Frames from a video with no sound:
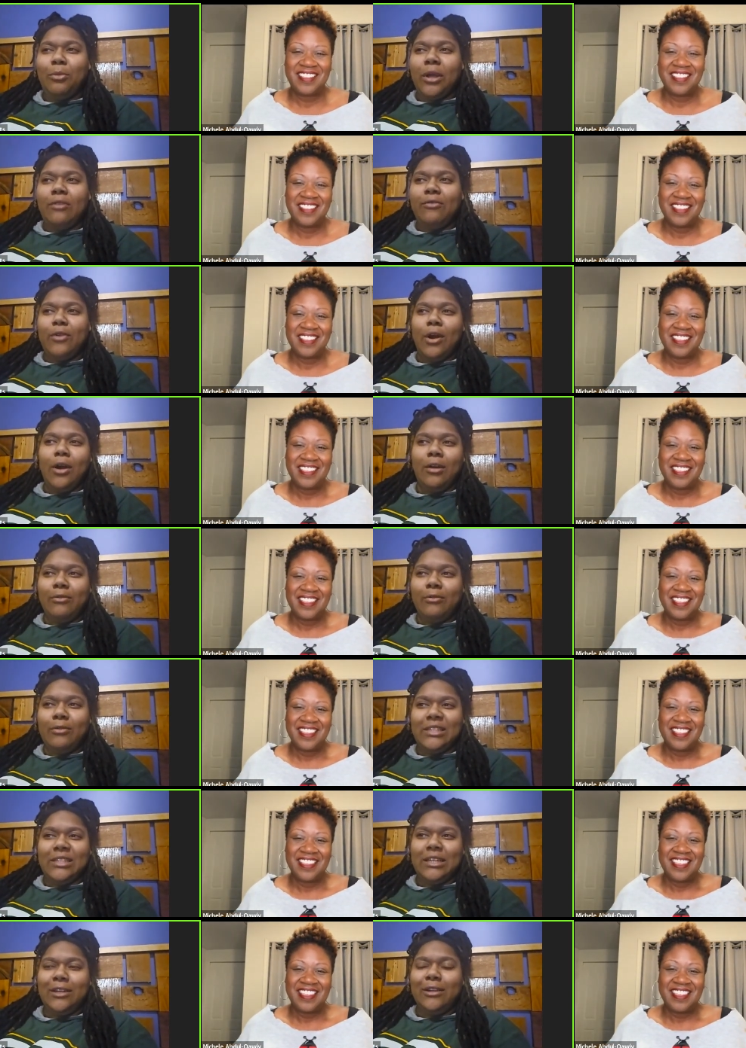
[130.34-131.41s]
Speaker 1: Brett Favre
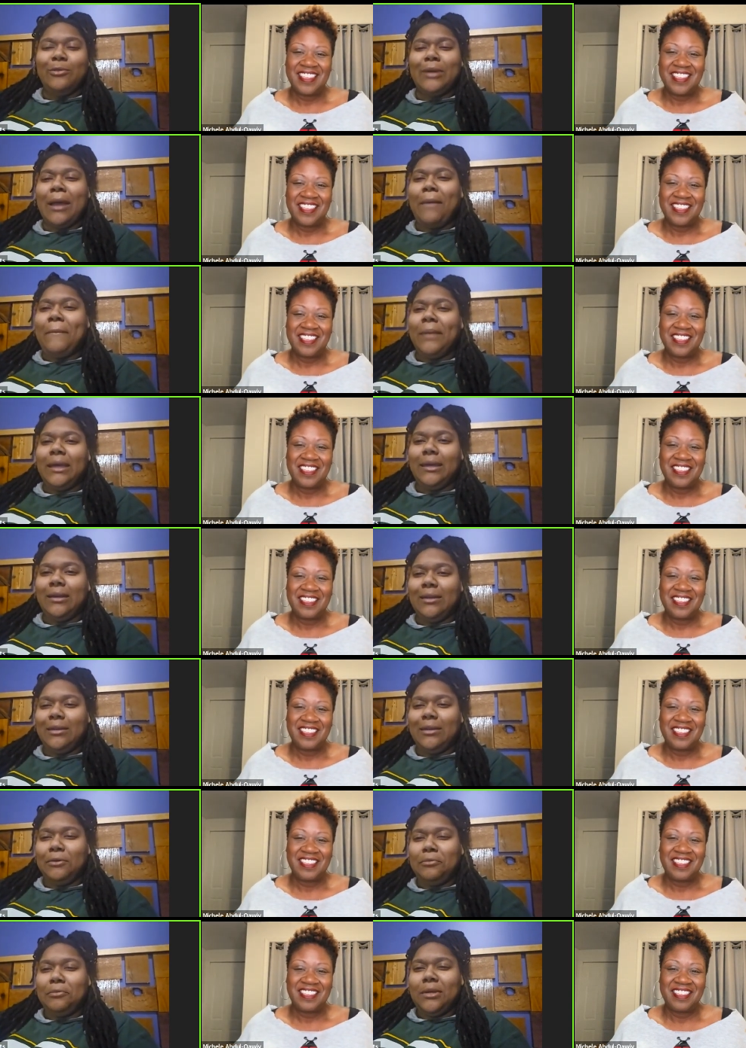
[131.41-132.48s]
was here when I met
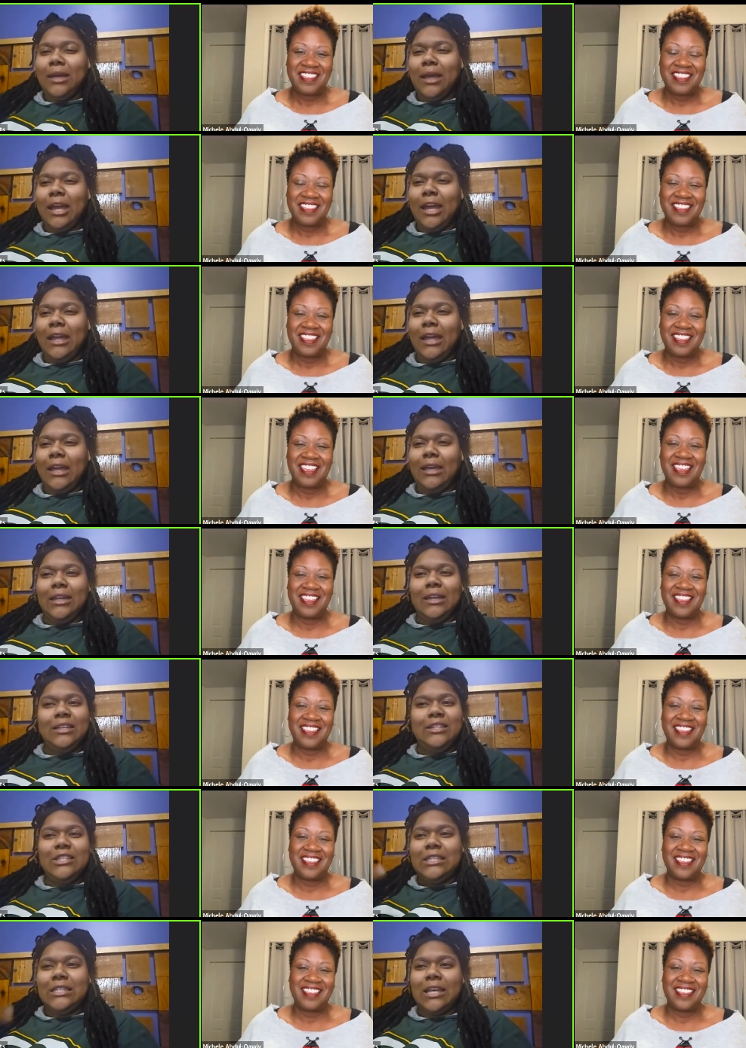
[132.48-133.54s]
him, uh-huh.
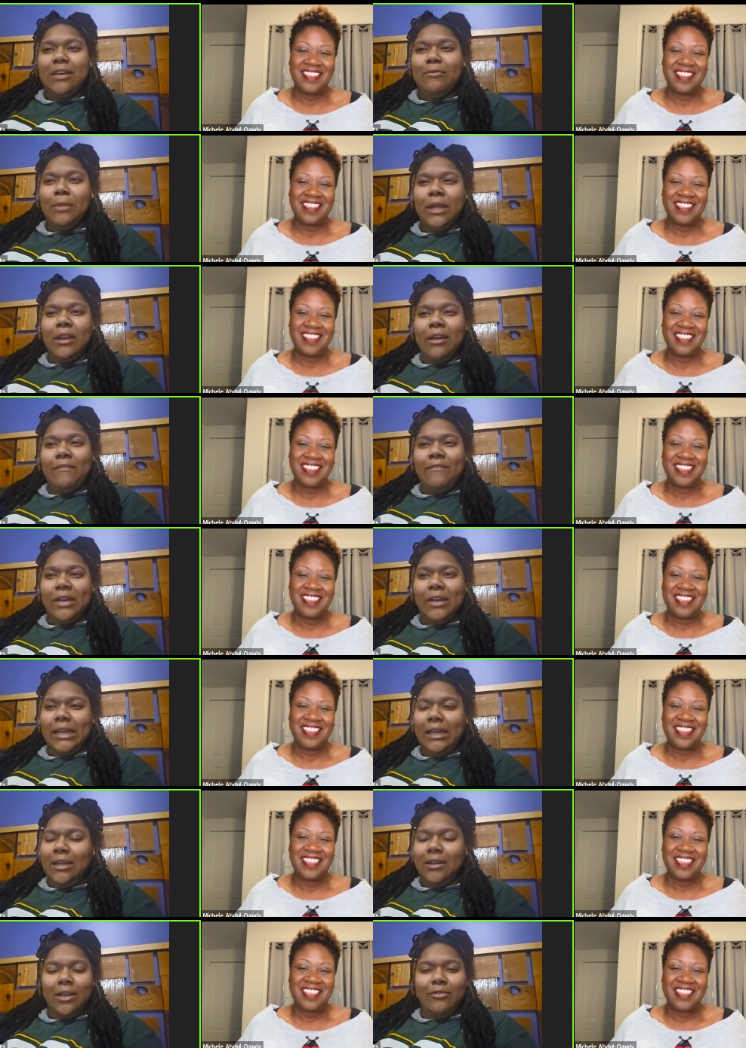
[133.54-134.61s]
and I've been a
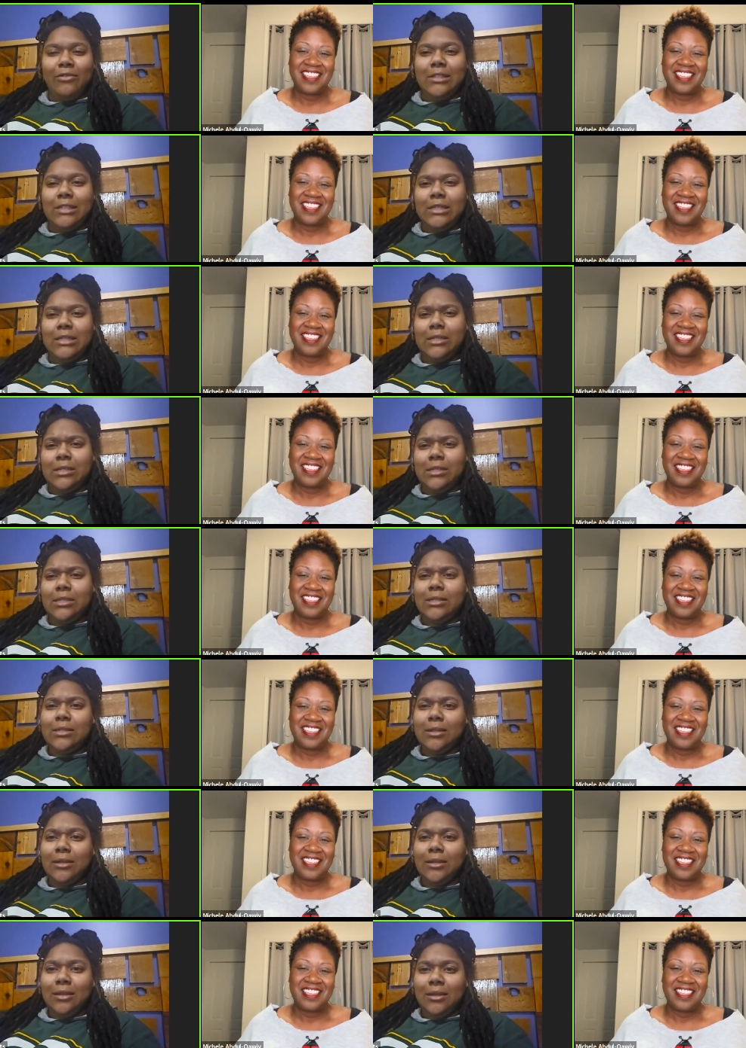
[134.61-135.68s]
fan ever since.
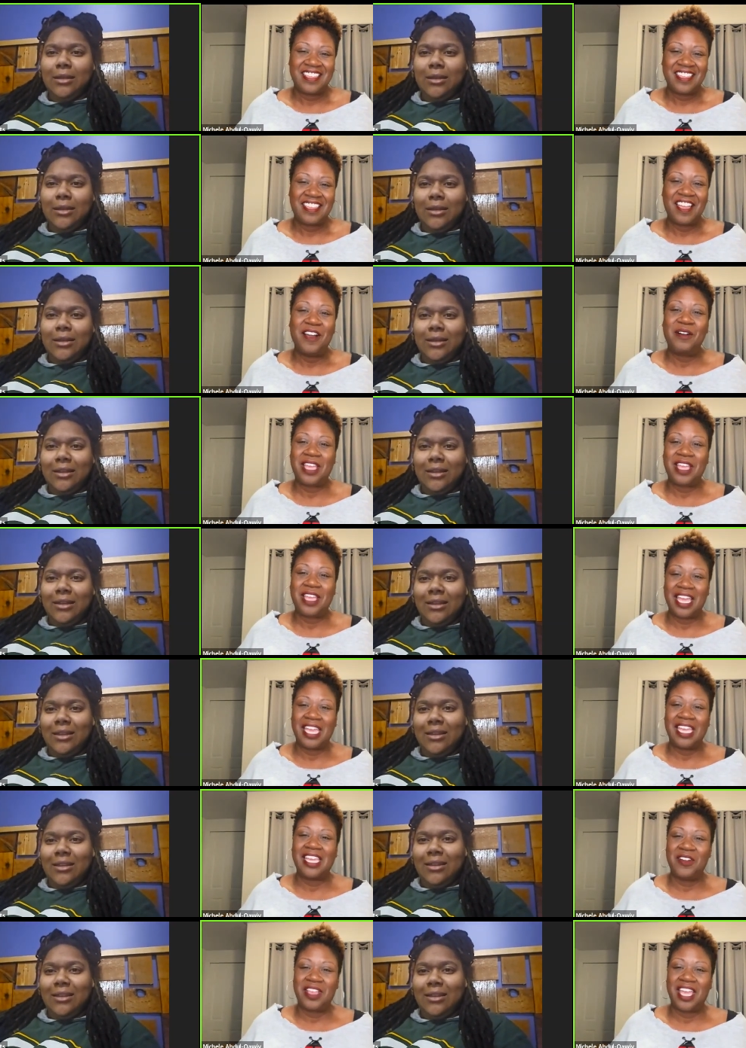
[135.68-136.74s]

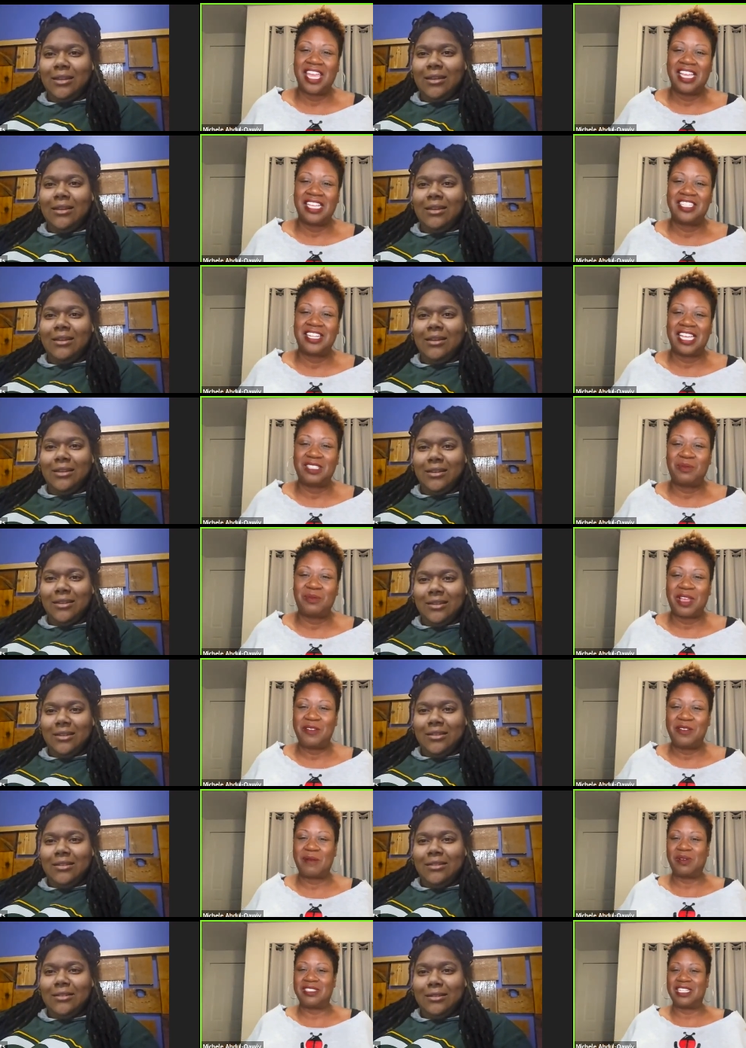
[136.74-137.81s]
Speaker 2: Okay, okay. So that's why
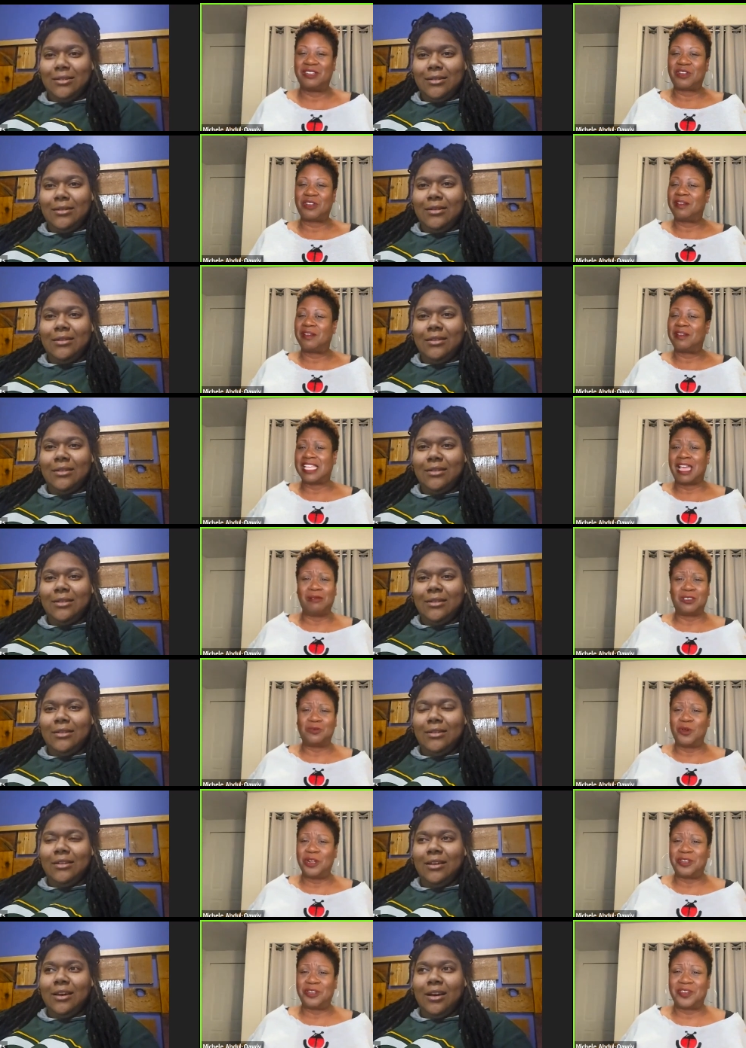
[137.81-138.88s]
you represent Green because I was
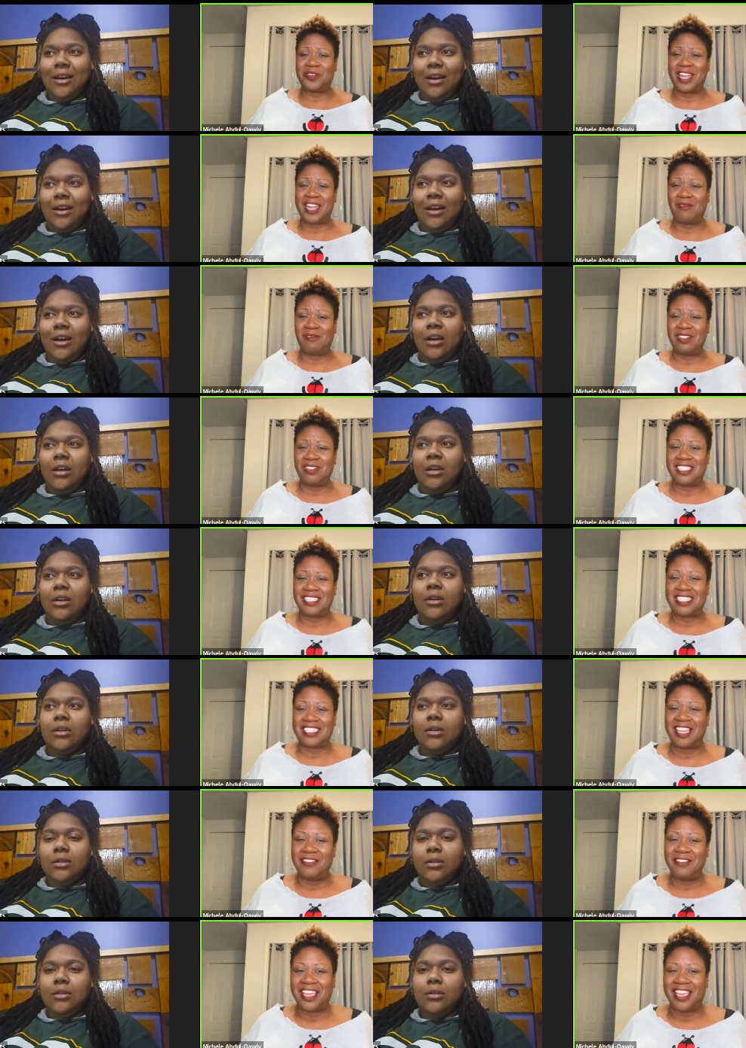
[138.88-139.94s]
wondering. I was just
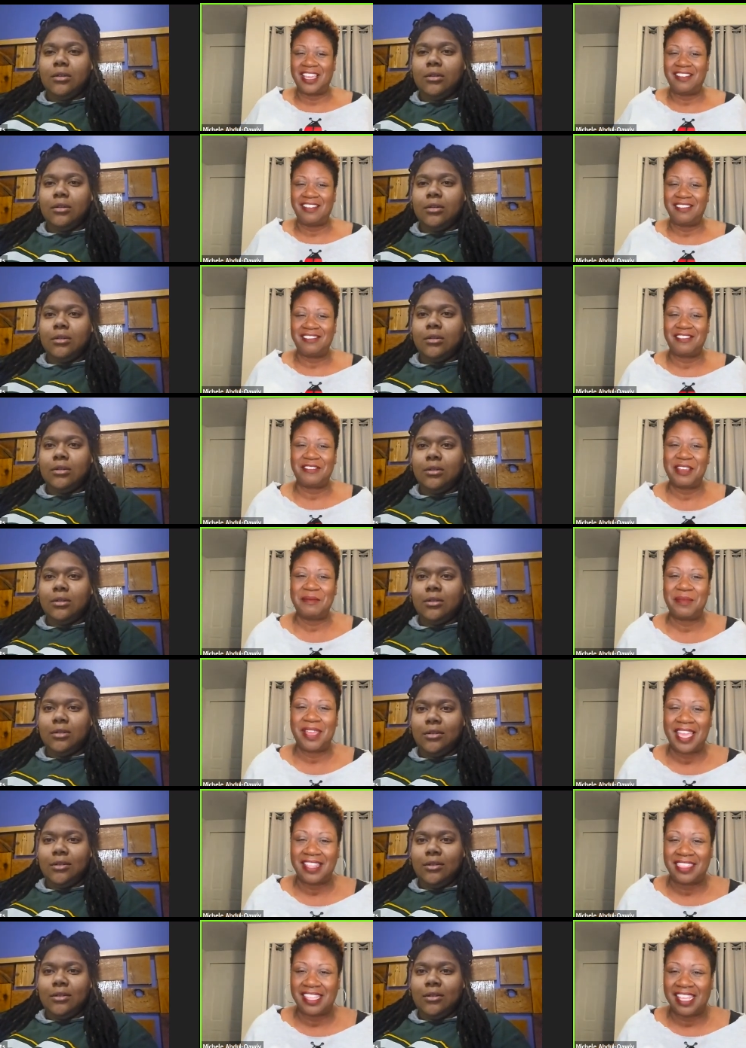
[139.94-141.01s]
like, okay, Green
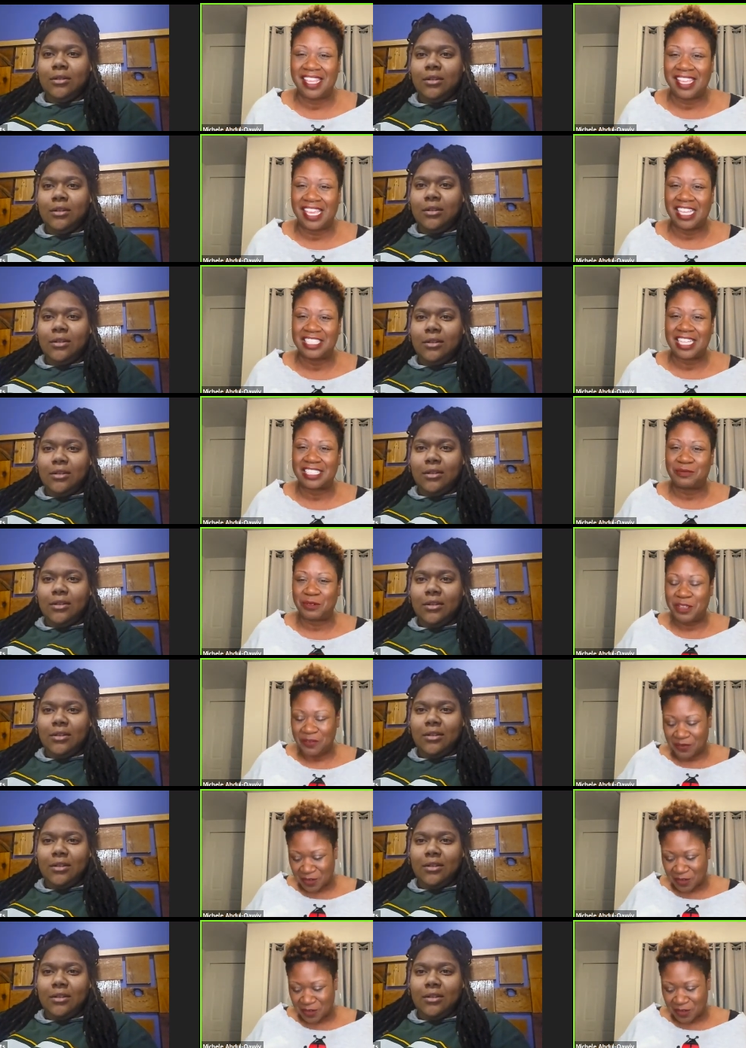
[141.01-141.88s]
Bay. I guess that's where you're